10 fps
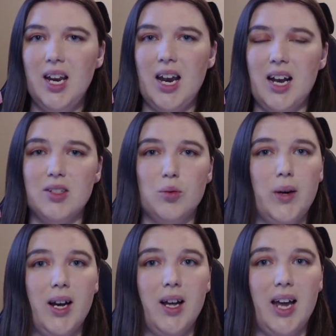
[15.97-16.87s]
as
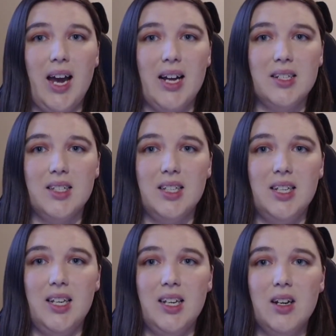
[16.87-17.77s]
well as
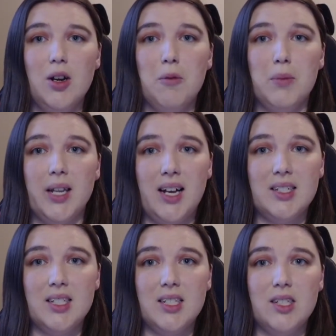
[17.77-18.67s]
the
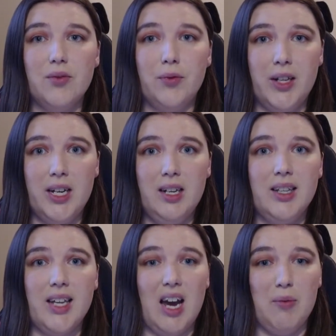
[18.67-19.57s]
molasses flood
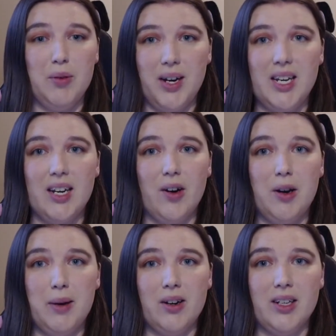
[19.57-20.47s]
that happened right here in
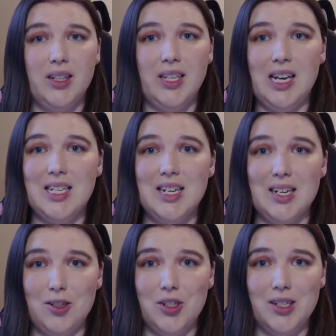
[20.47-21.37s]
America in the
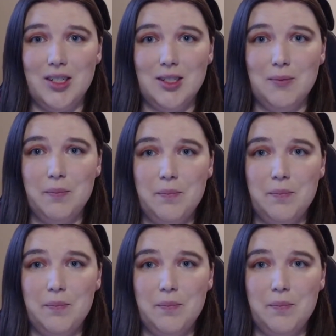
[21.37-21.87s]
1800s.